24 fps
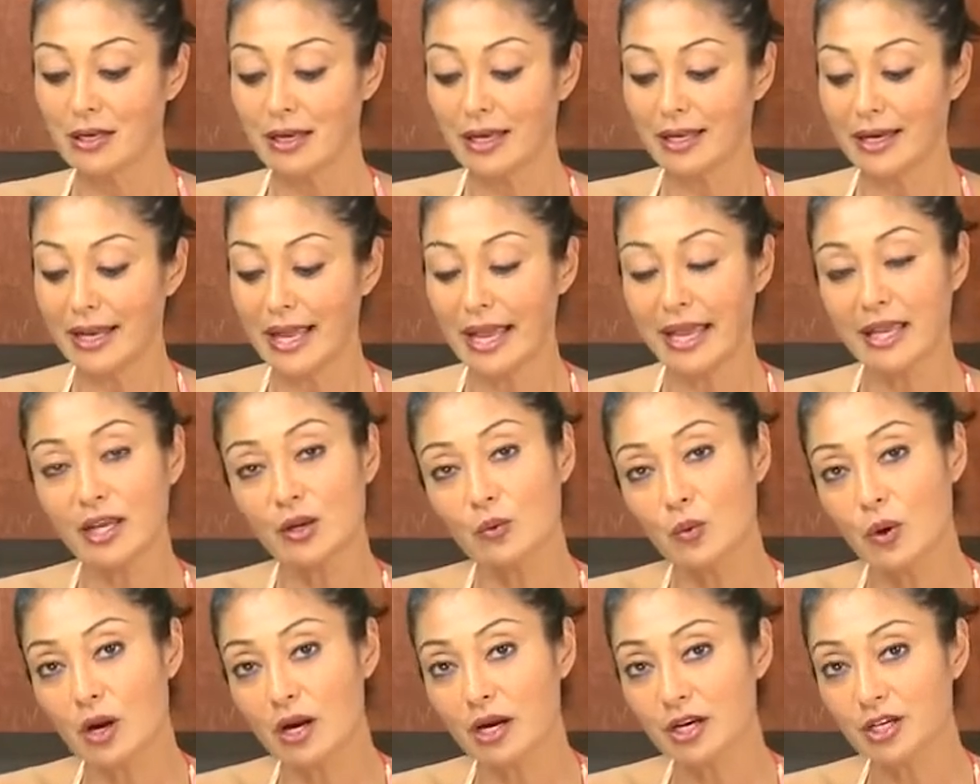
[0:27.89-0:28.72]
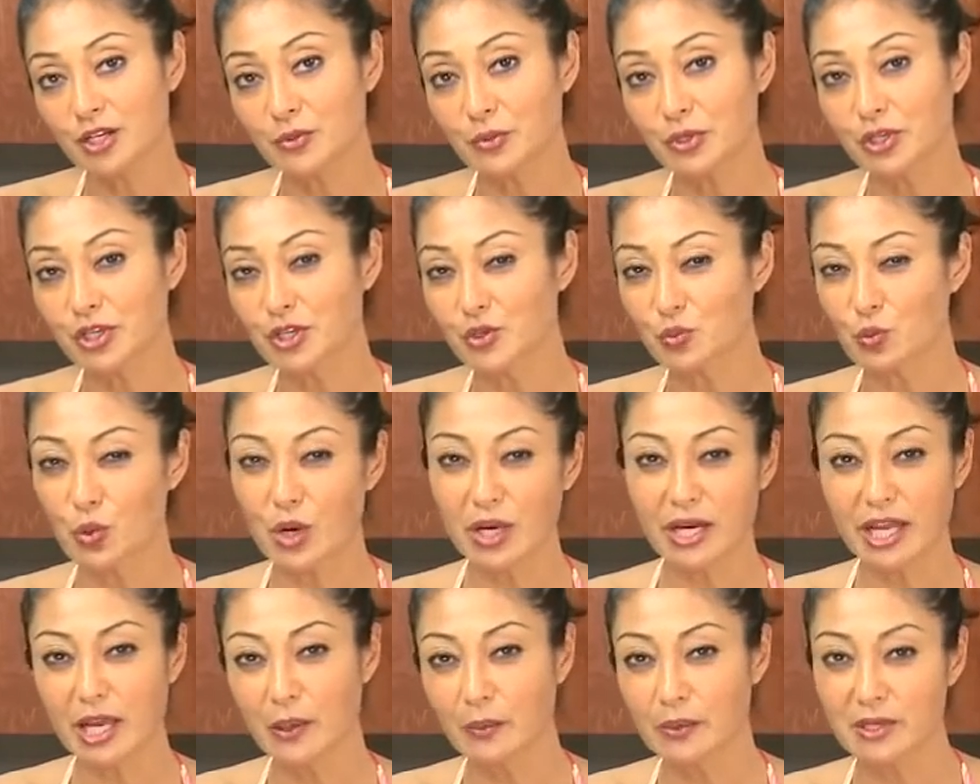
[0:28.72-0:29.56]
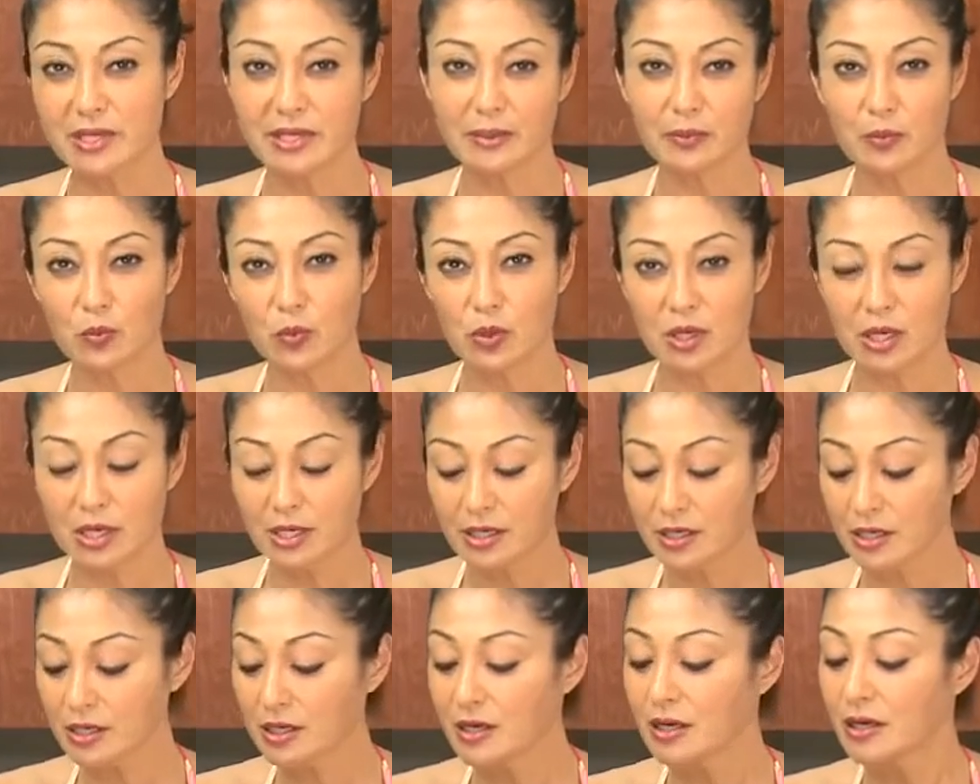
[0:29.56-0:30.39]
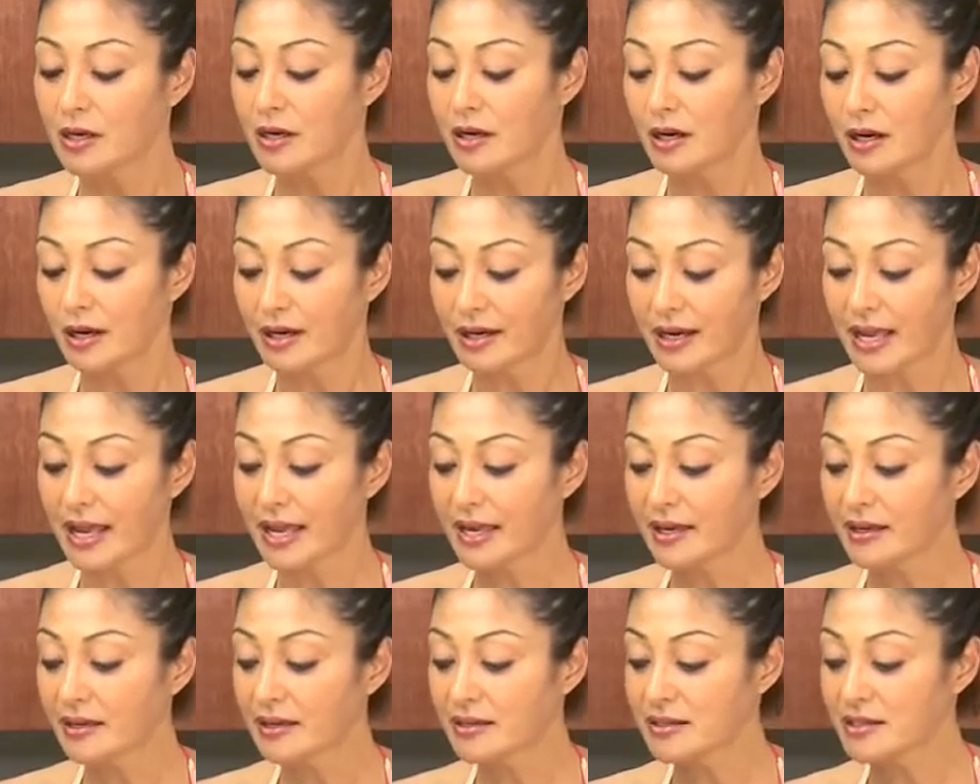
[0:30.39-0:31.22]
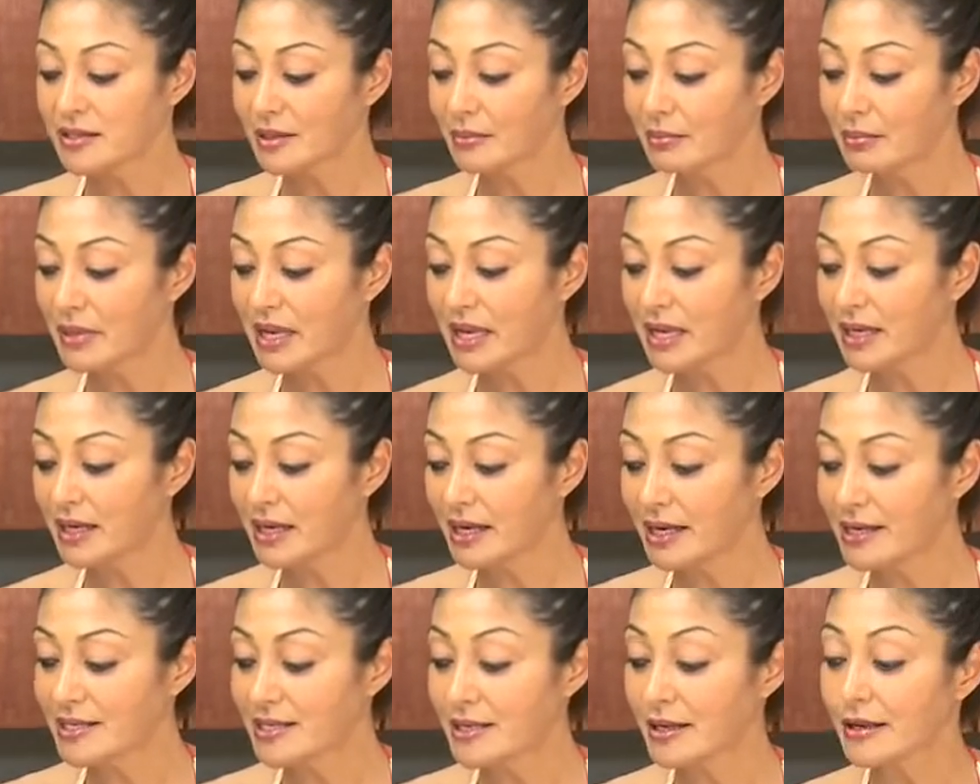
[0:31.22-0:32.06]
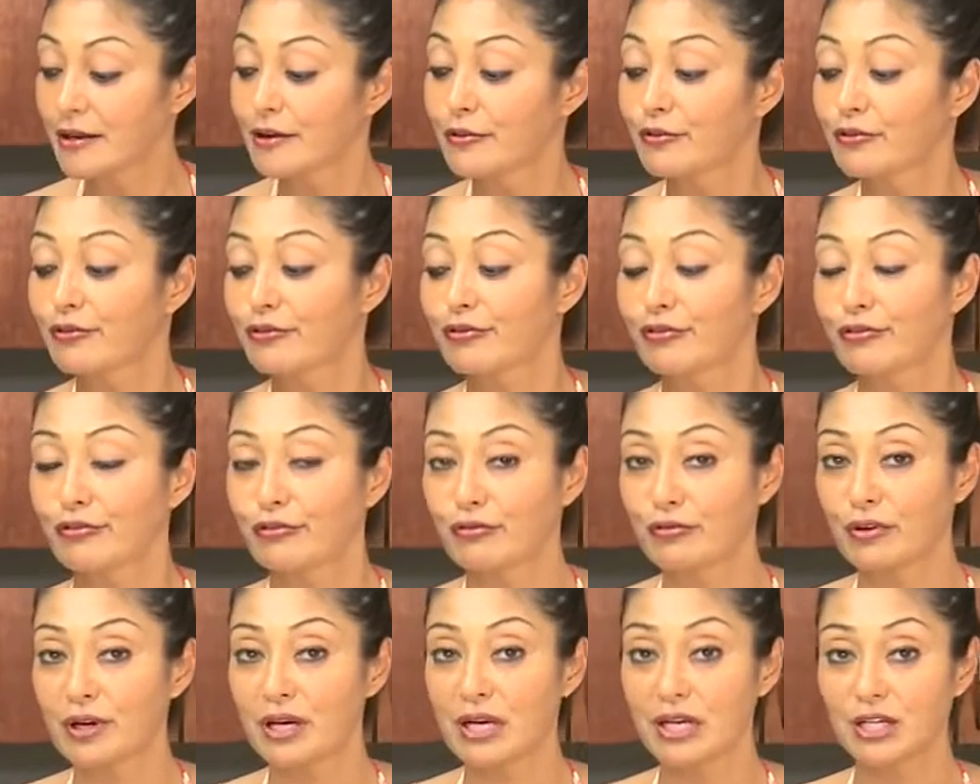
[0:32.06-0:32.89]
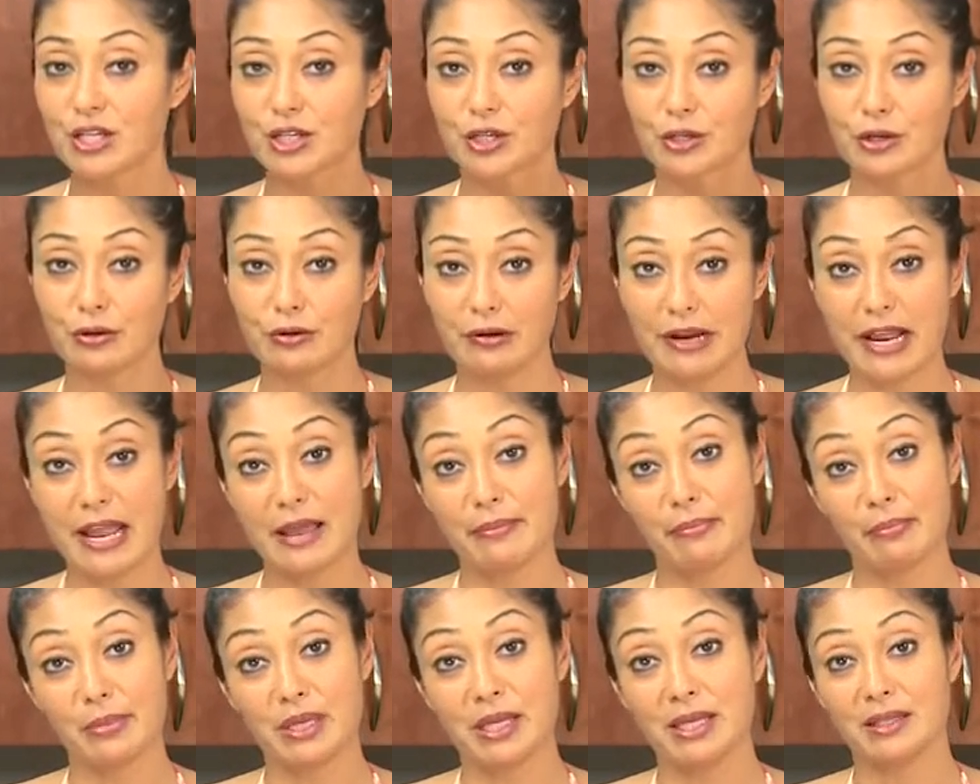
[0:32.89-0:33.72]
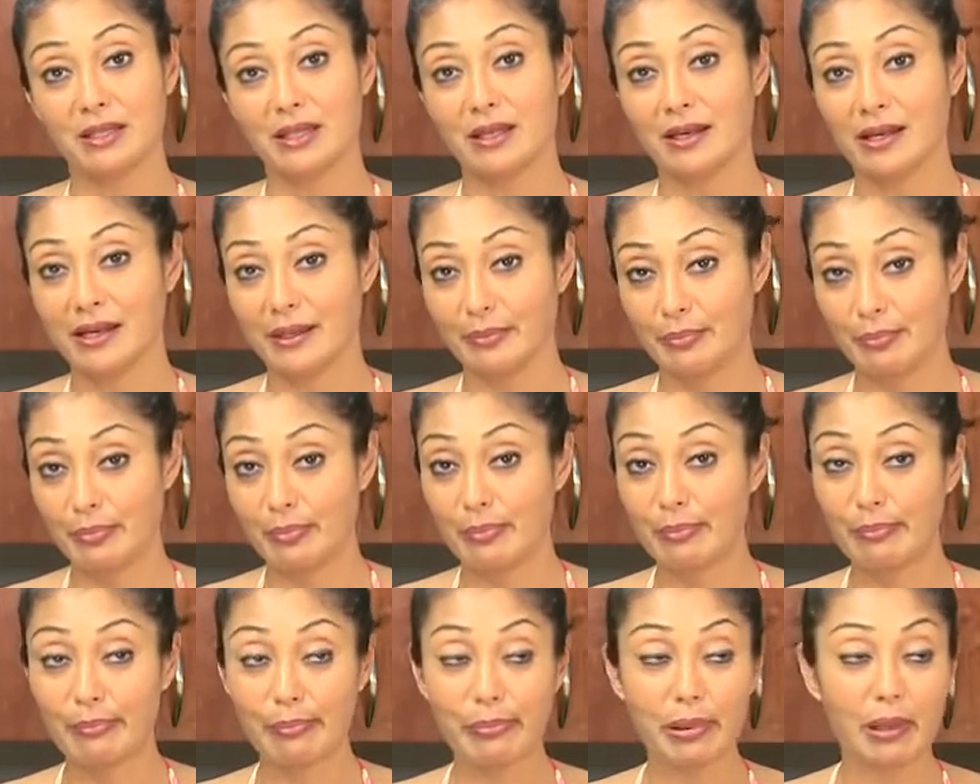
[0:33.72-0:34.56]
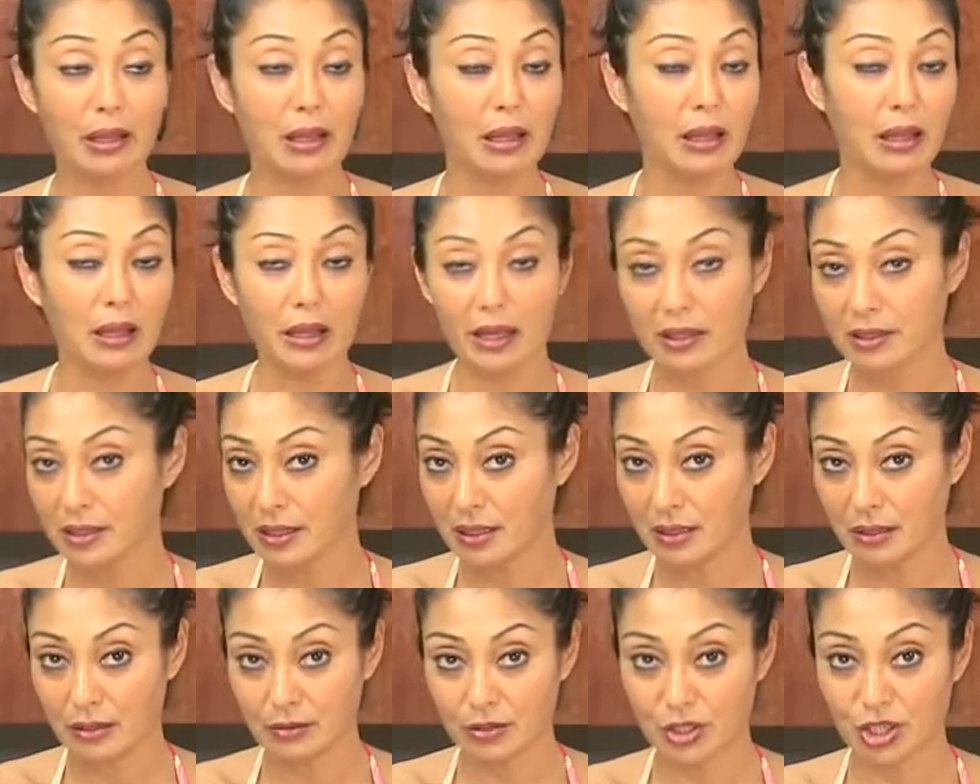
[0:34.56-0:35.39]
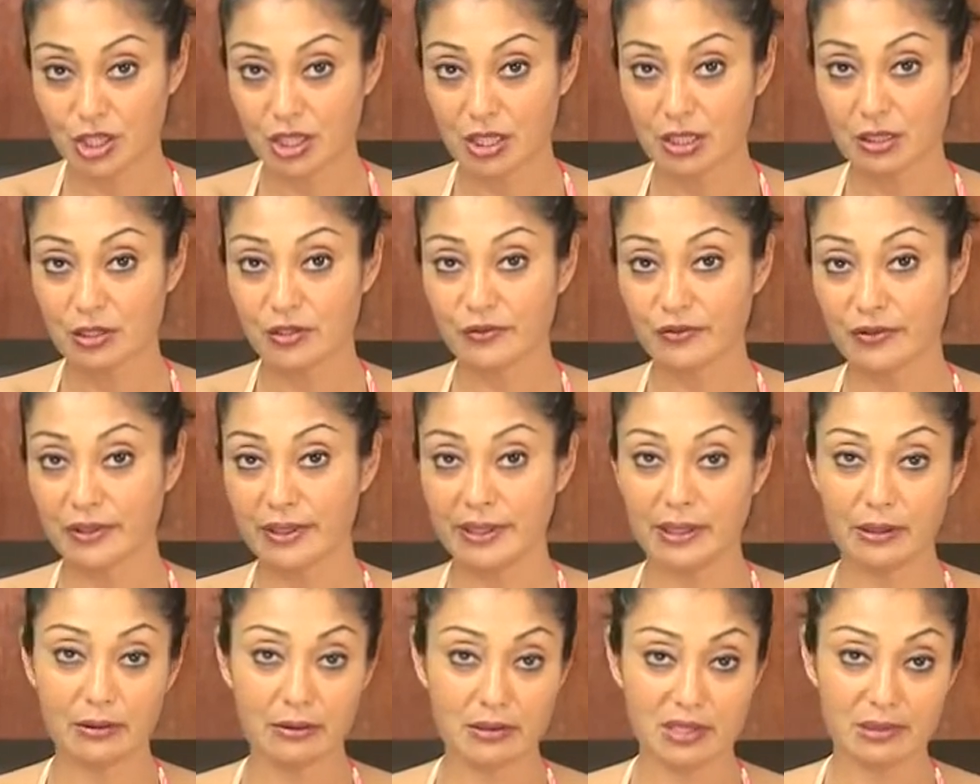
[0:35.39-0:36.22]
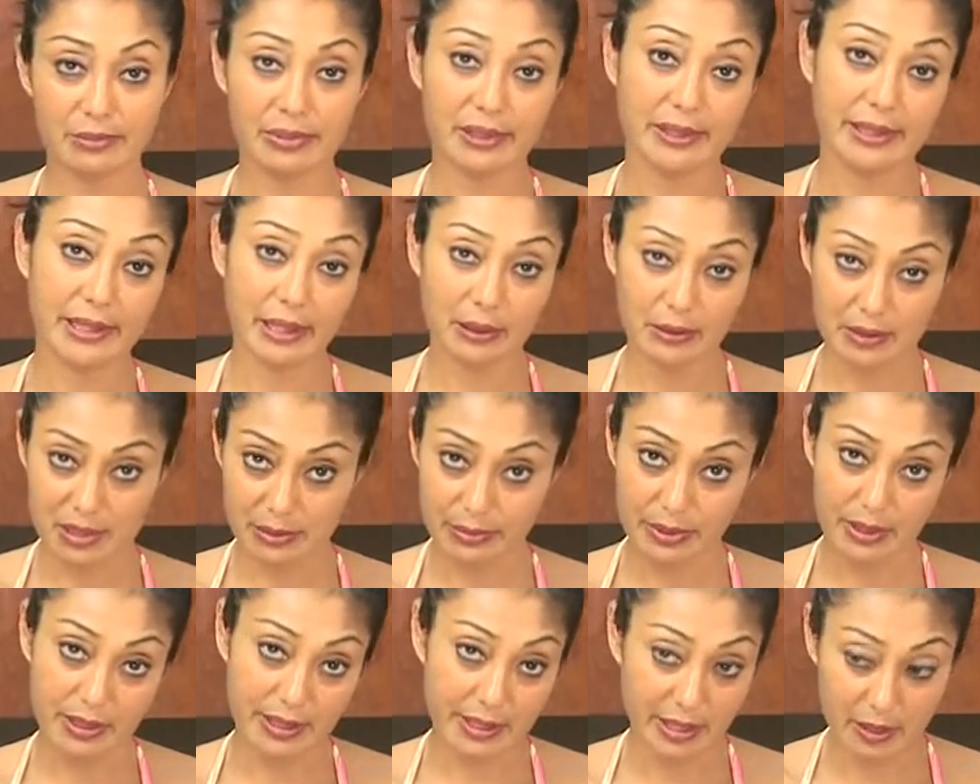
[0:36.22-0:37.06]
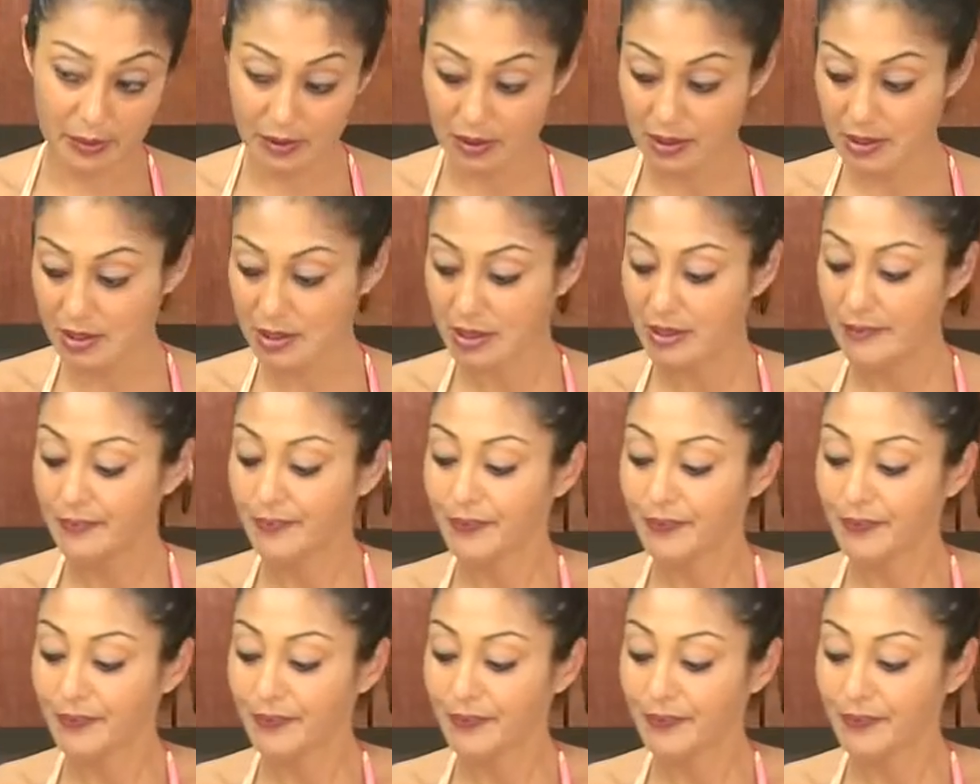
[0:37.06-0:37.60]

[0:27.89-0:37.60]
An egg wash, which is 1 egg with some water, an egg, some mayonnaise, fresh crab meat that I plucked out of those shells for hours upon hours upon hours.